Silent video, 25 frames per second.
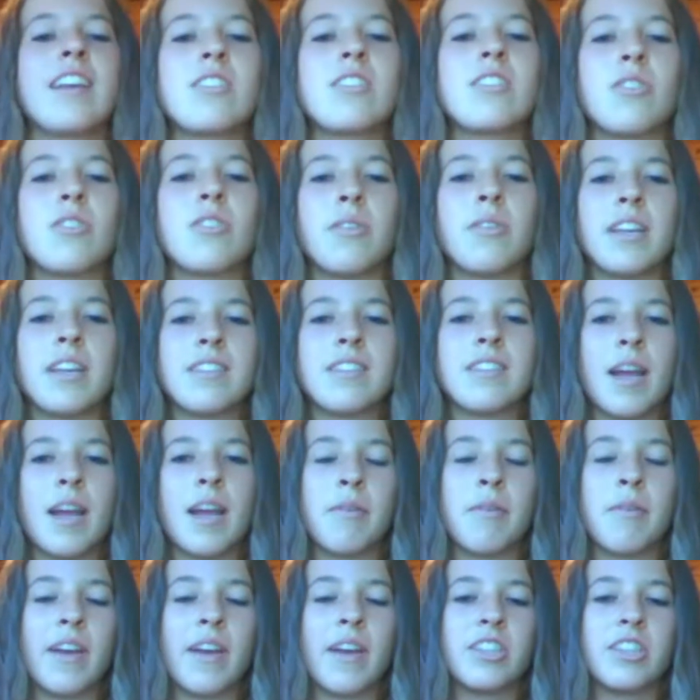So this
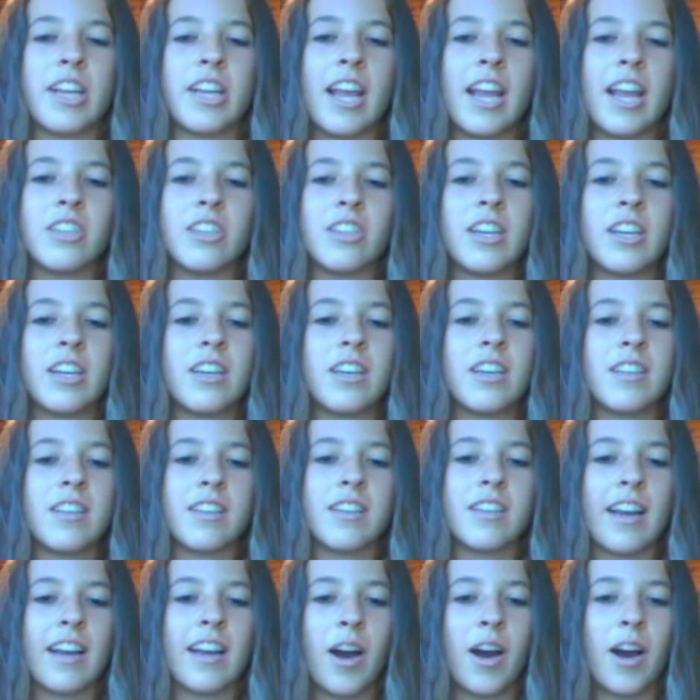type of education is
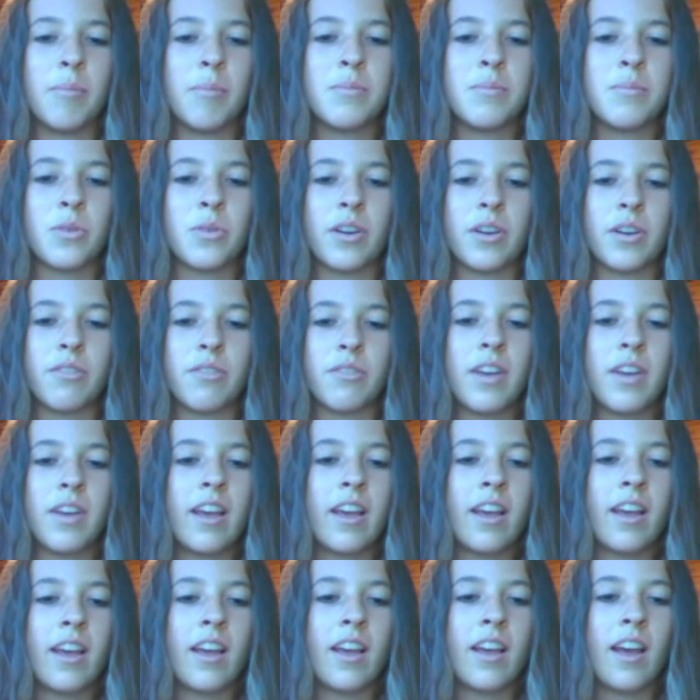going to help sort of
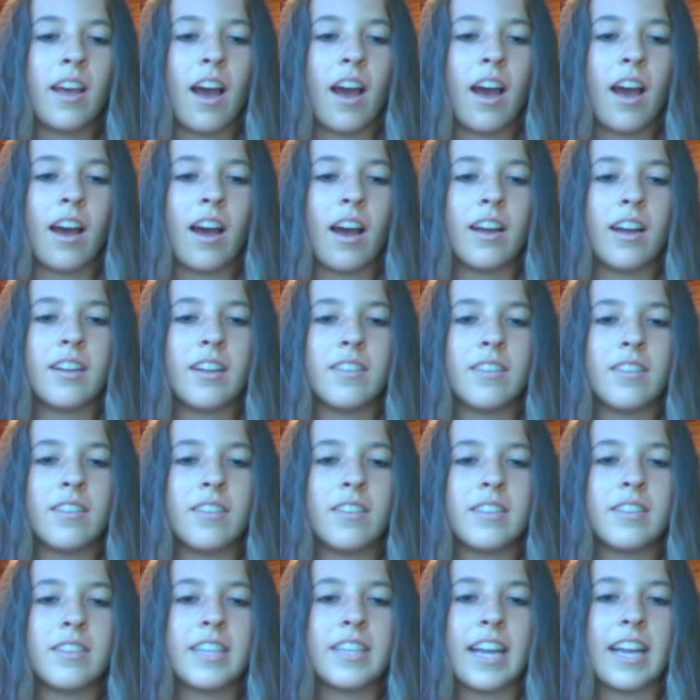
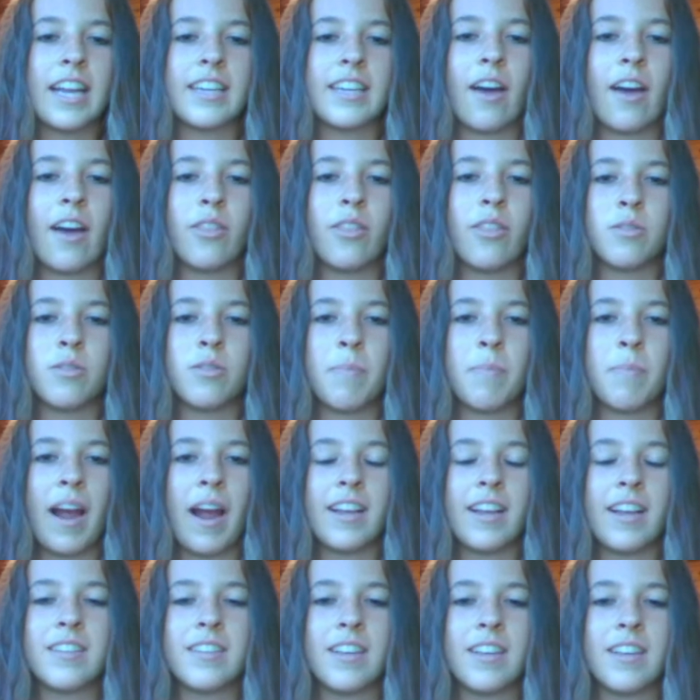take down those
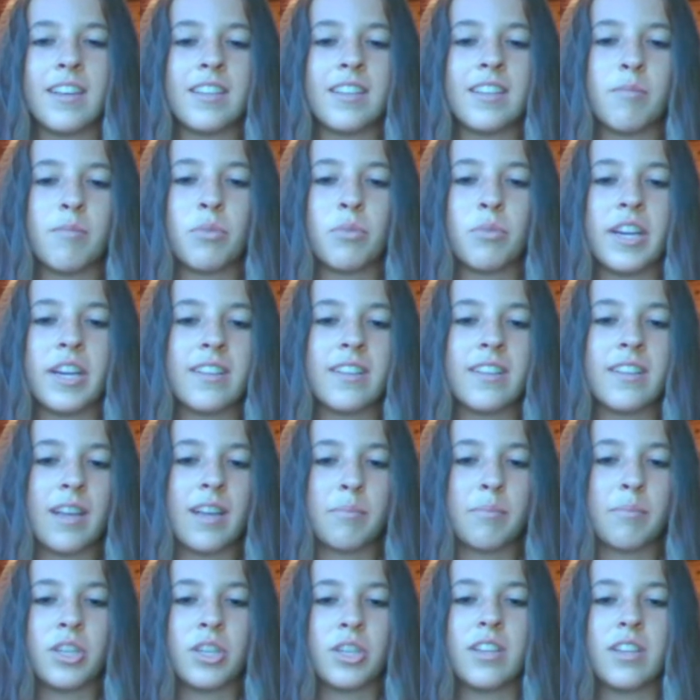biases and
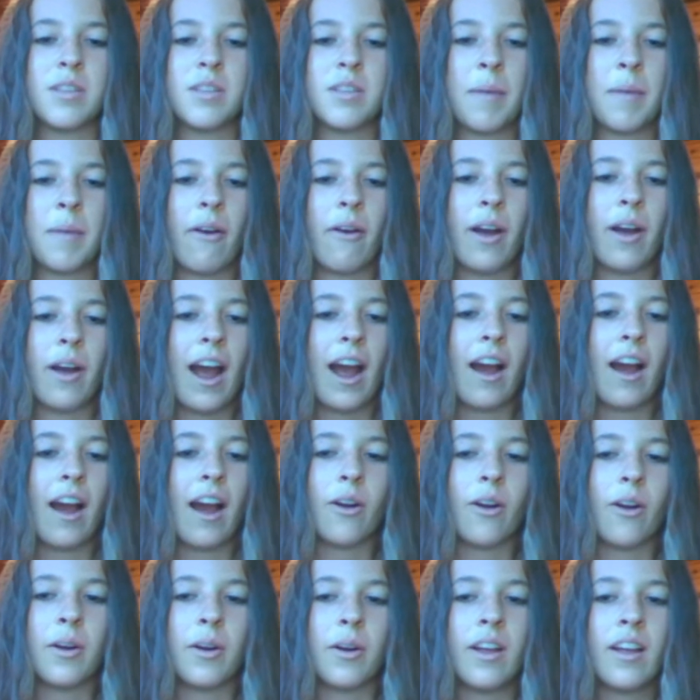preconceptions about
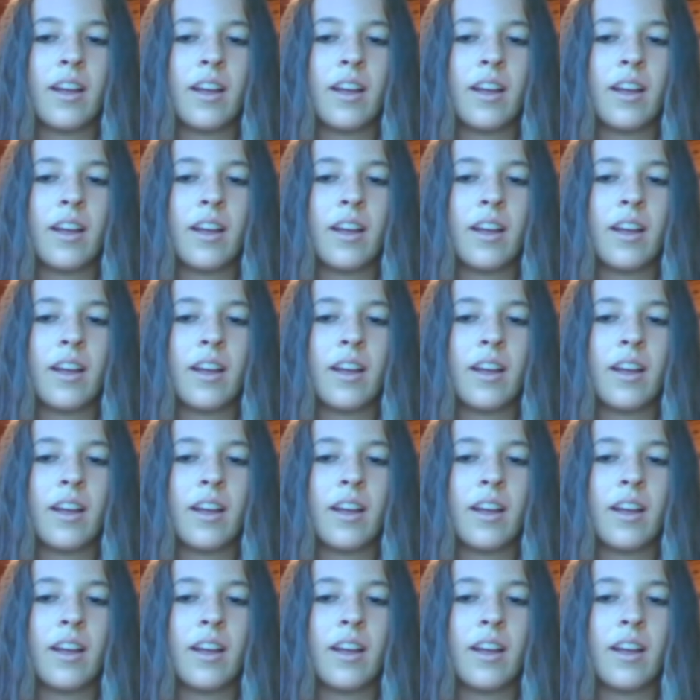how